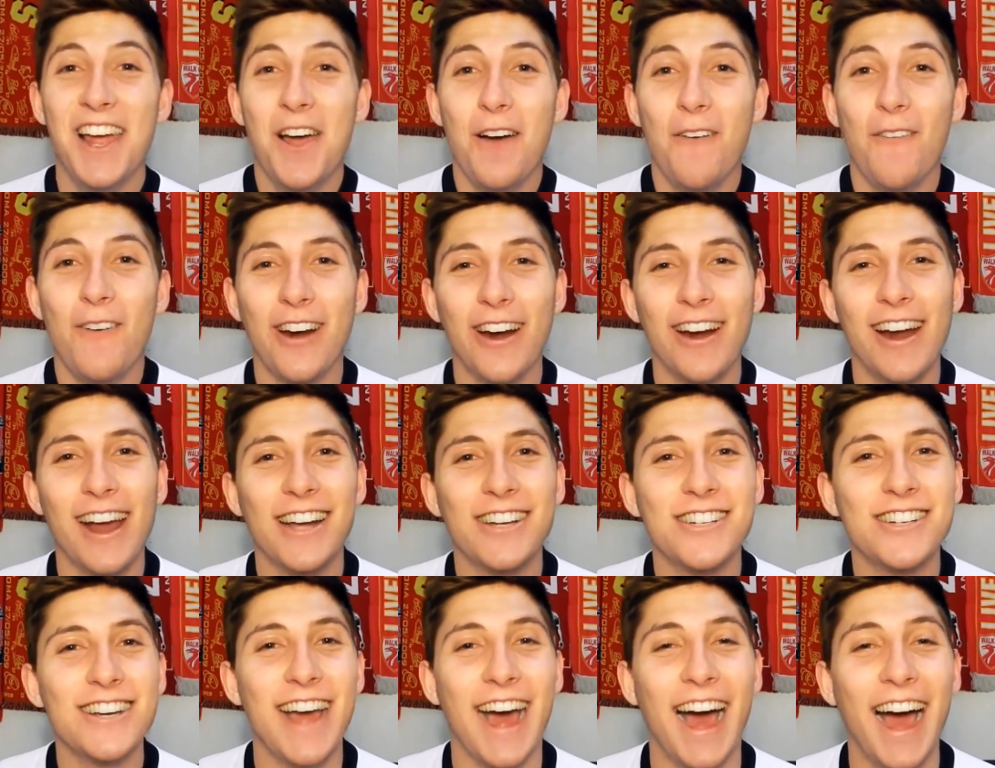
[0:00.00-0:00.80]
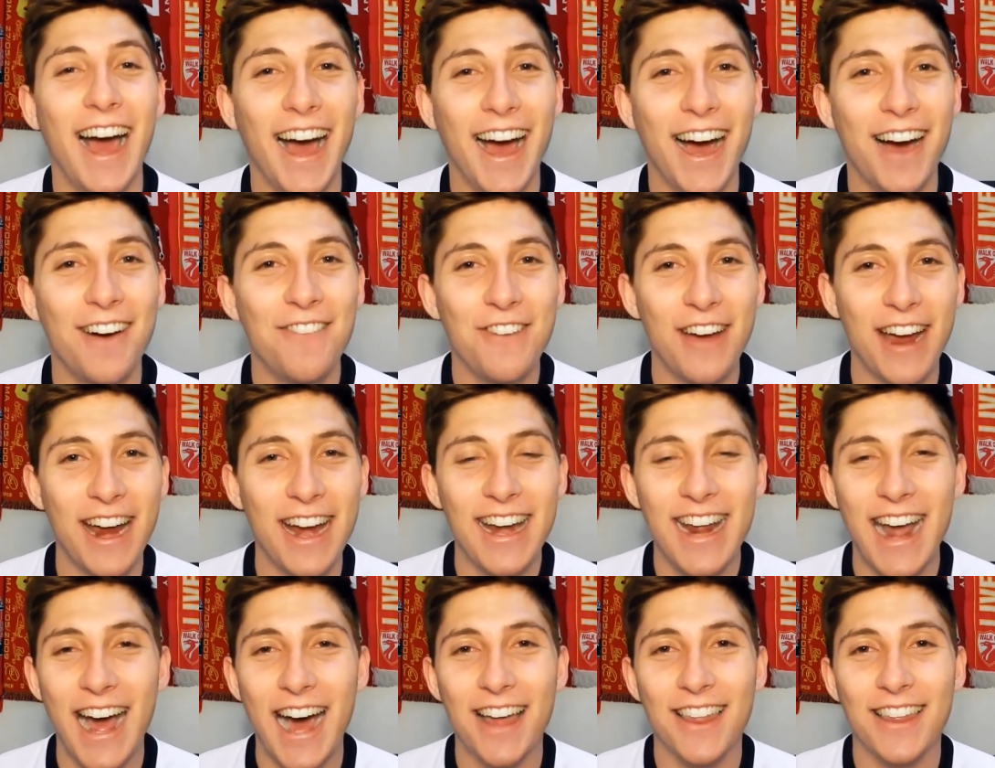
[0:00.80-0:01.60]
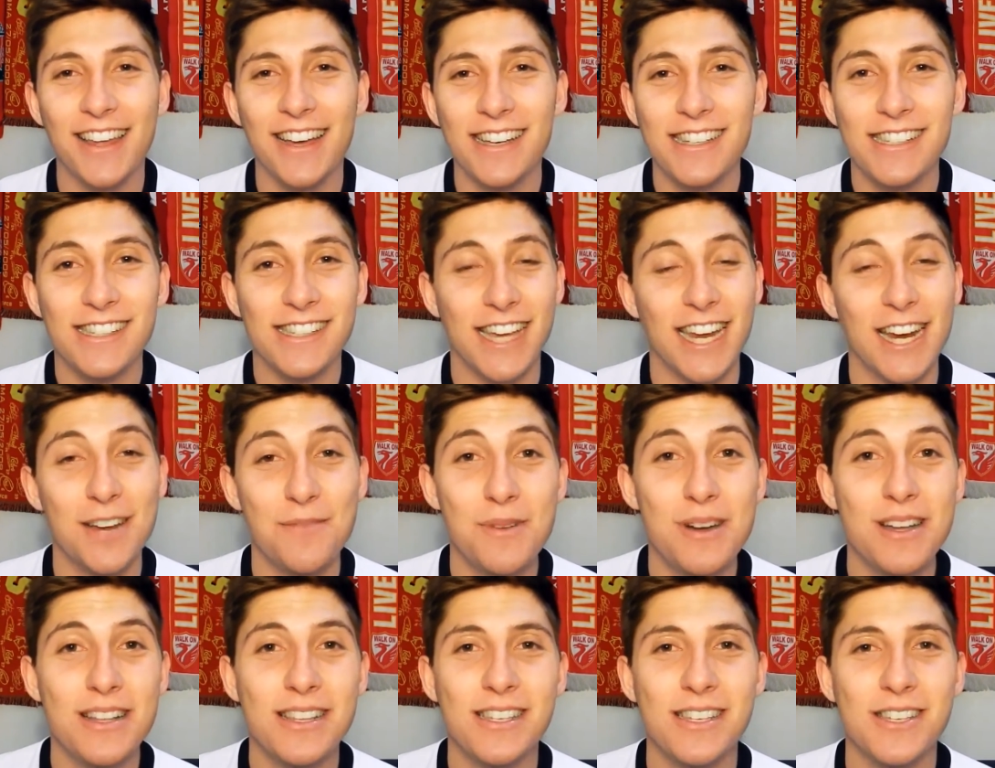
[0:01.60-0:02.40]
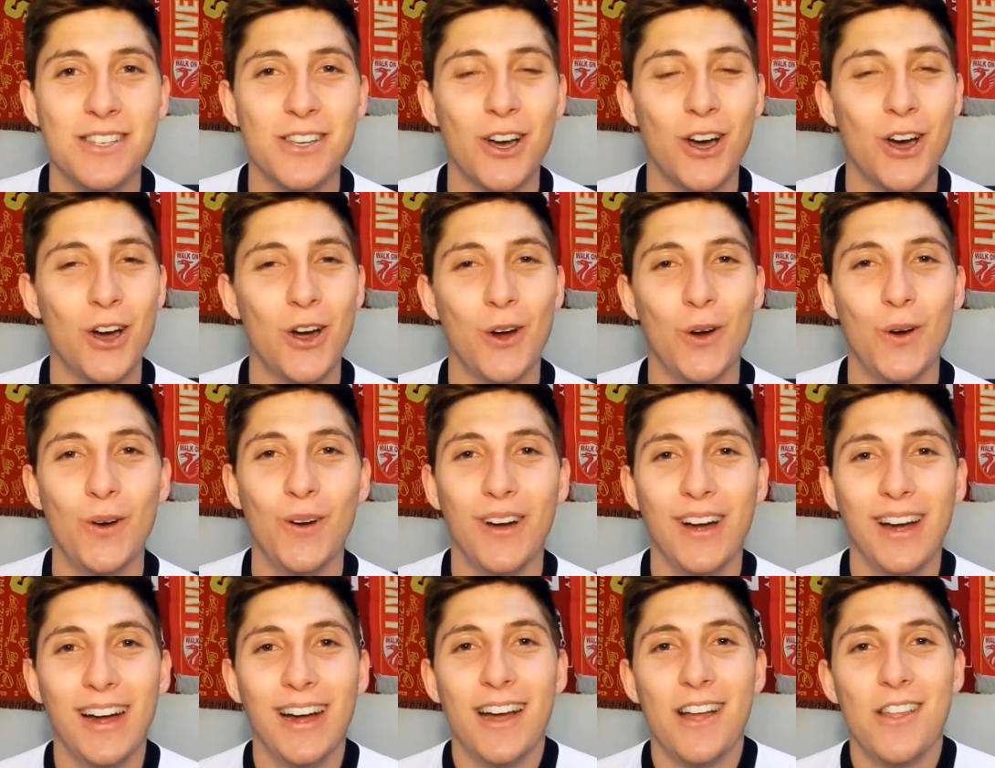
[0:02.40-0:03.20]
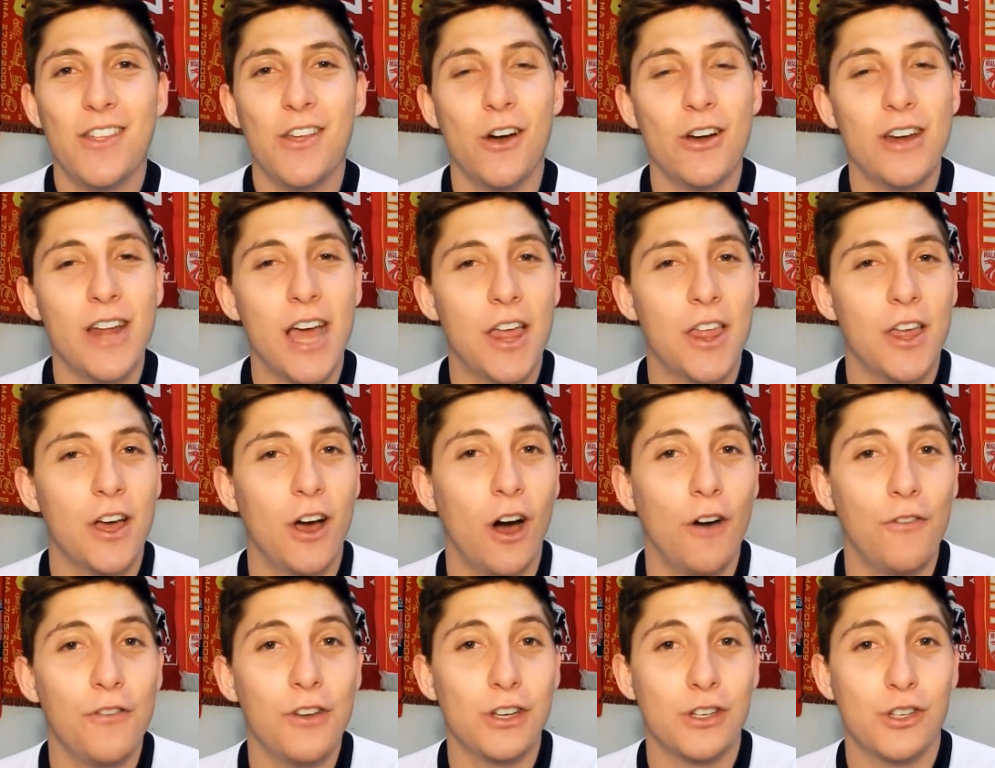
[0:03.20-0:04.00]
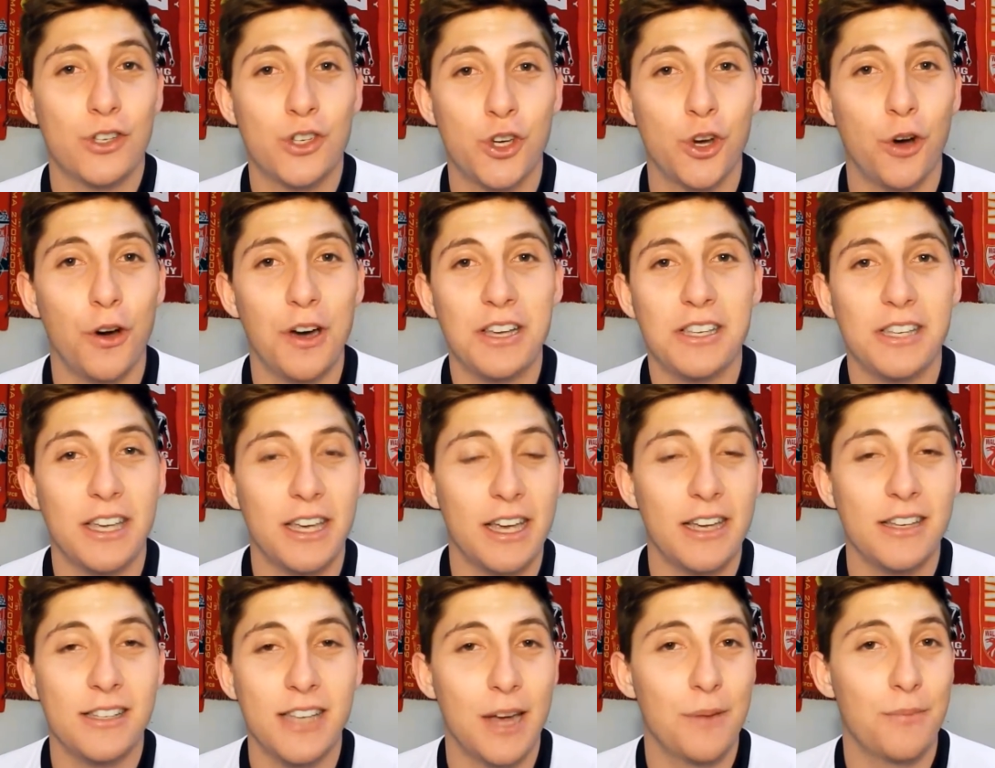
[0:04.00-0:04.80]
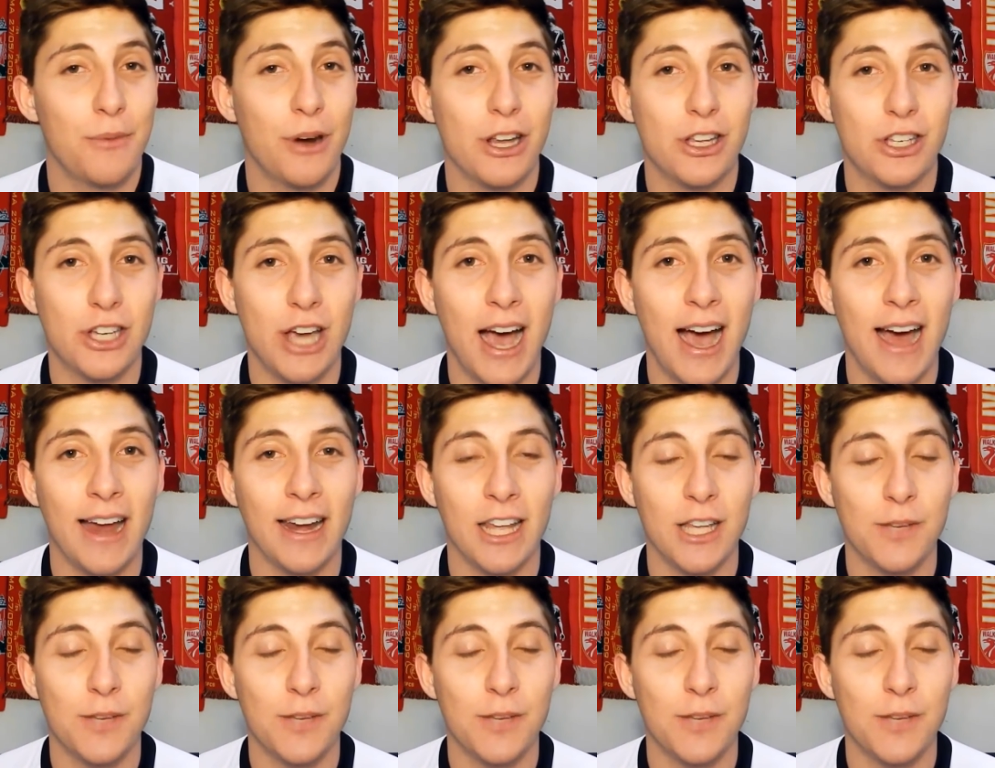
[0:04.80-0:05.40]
we don't actually have any other centre mids, so the only other obvious choice is Emre Can.